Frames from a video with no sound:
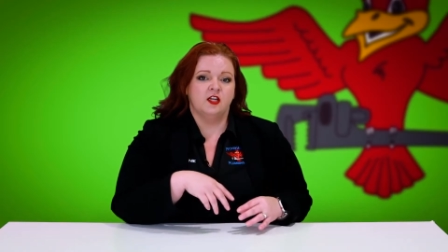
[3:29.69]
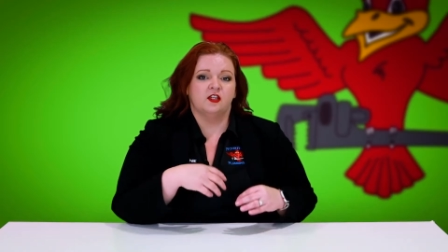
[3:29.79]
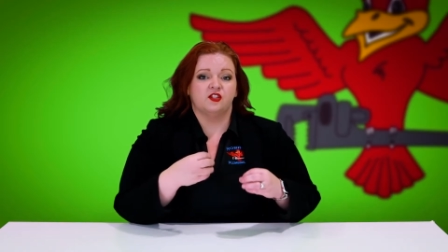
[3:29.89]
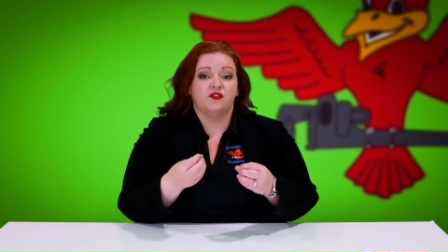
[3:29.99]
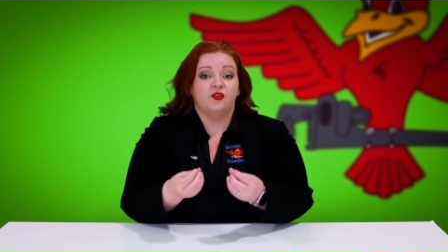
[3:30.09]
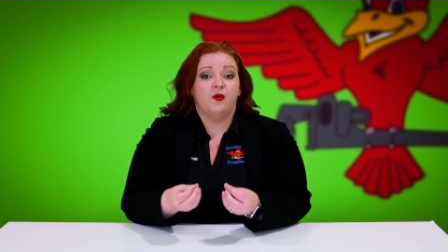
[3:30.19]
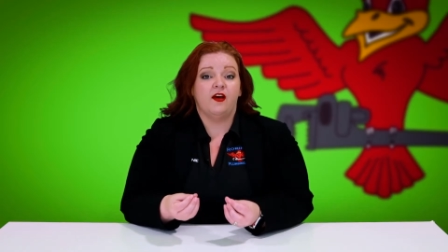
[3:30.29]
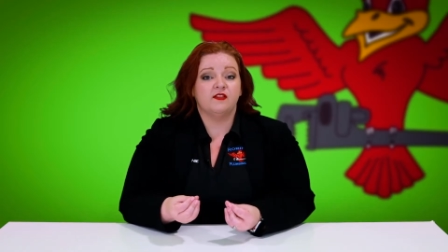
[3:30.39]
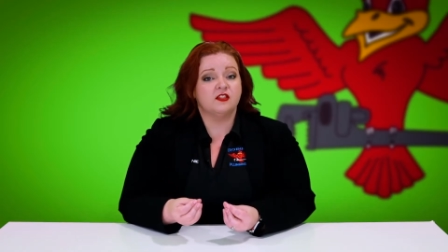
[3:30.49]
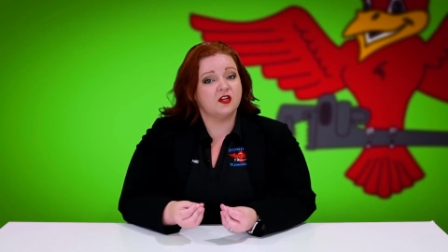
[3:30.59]
Because if you
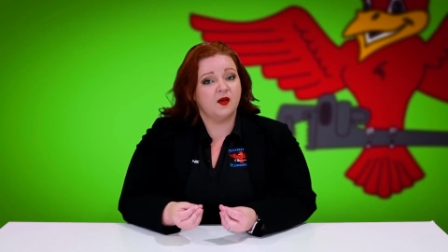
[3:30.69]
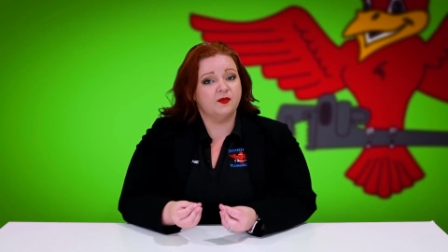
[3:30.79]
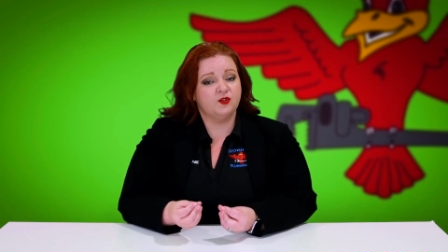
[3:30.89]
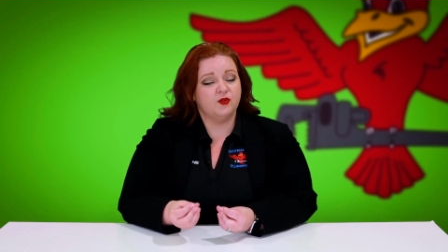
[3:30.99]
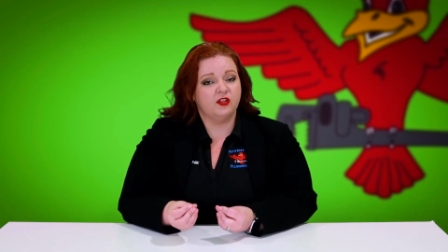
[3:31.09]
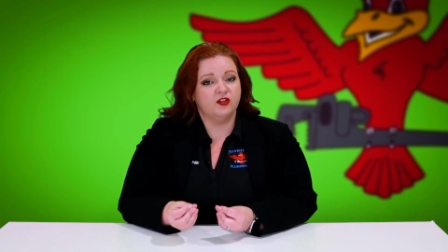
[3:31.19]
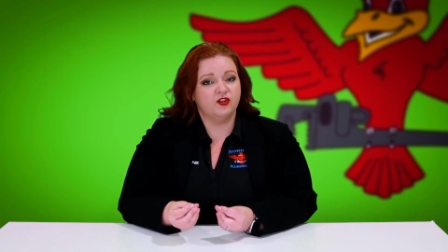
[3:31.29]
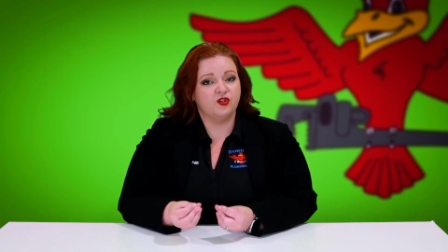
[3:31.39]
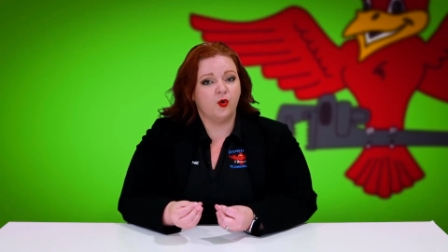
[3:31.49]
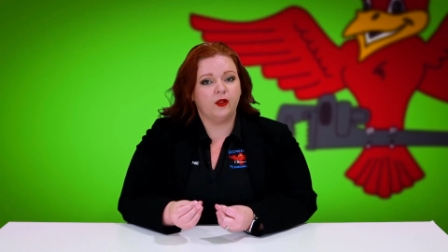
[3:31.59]
have a stoppage within
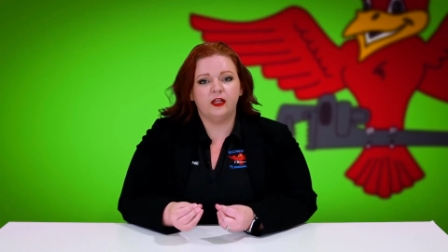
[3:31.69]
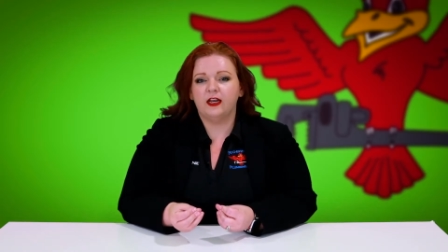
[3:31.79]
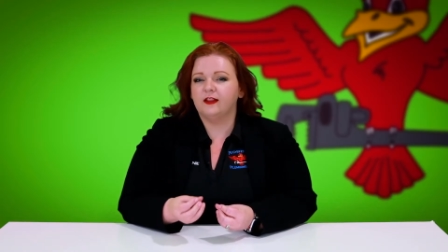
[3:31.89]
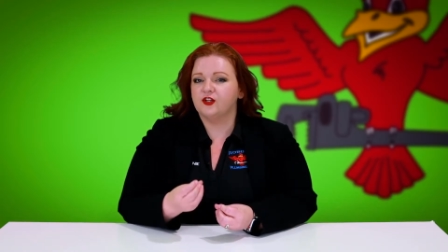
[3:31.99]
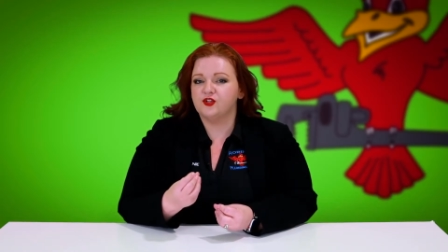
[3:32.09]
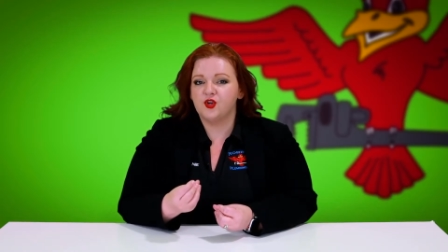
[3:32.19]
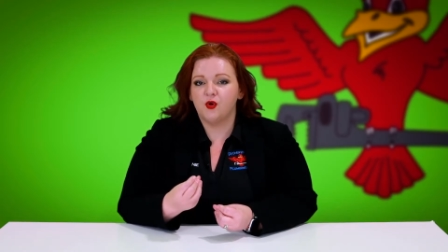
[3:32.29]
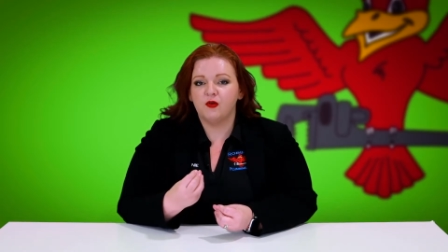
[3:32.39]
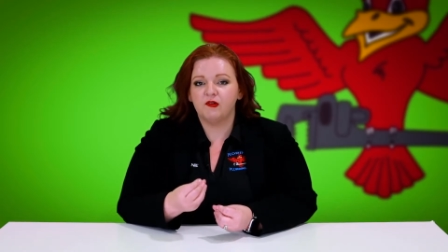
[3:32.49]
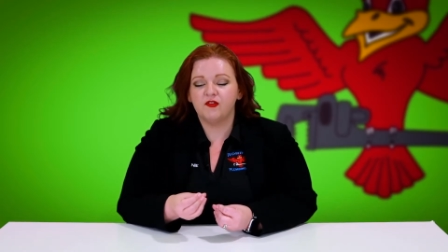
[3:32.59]
your toilet and there's
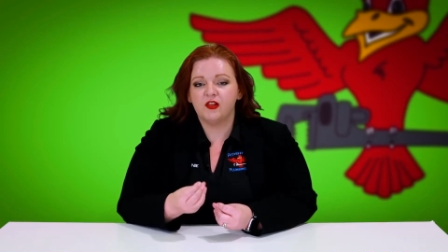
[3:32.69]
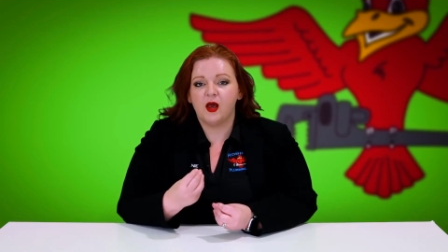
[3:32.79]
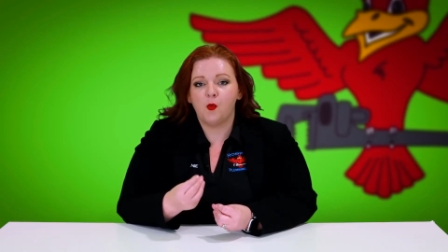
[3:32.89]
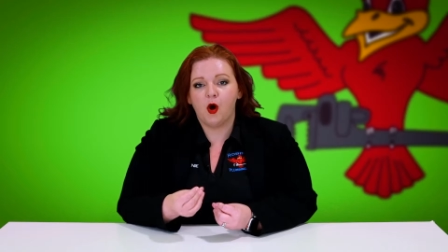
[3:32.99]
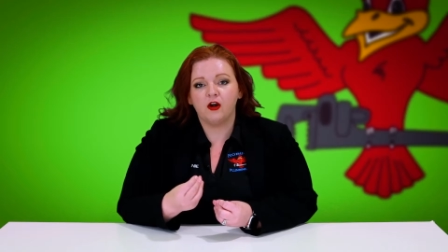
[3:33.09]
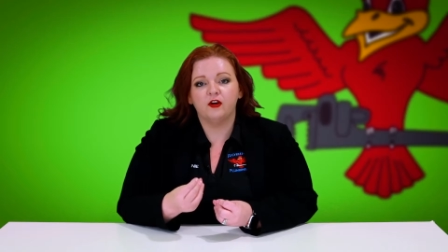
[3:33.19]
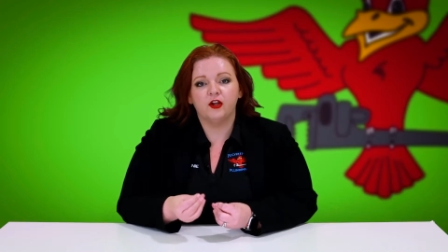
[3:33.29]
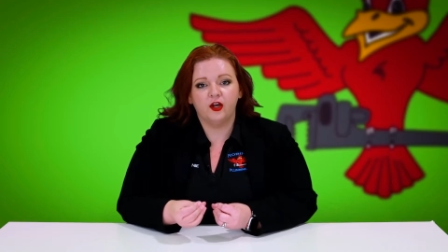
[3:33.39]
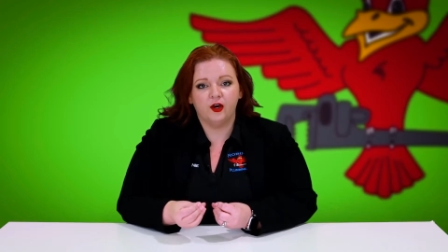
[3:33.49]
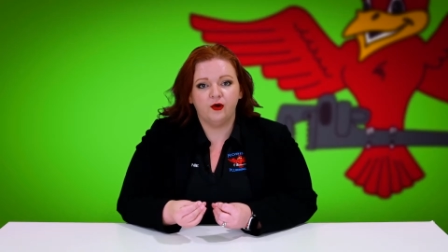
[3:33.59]
nowhere for that water
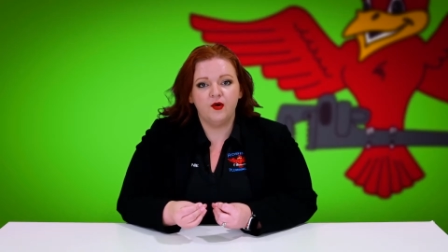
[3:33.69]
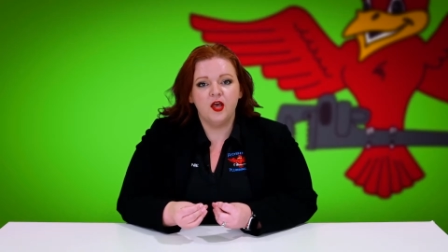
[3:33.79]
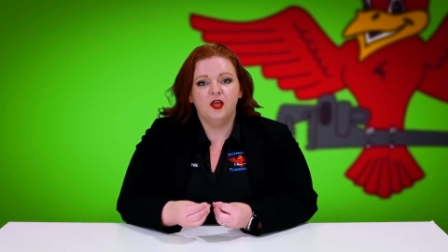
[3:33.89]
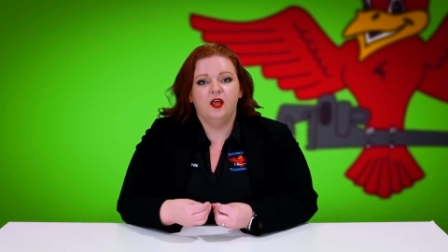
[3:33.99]
to go,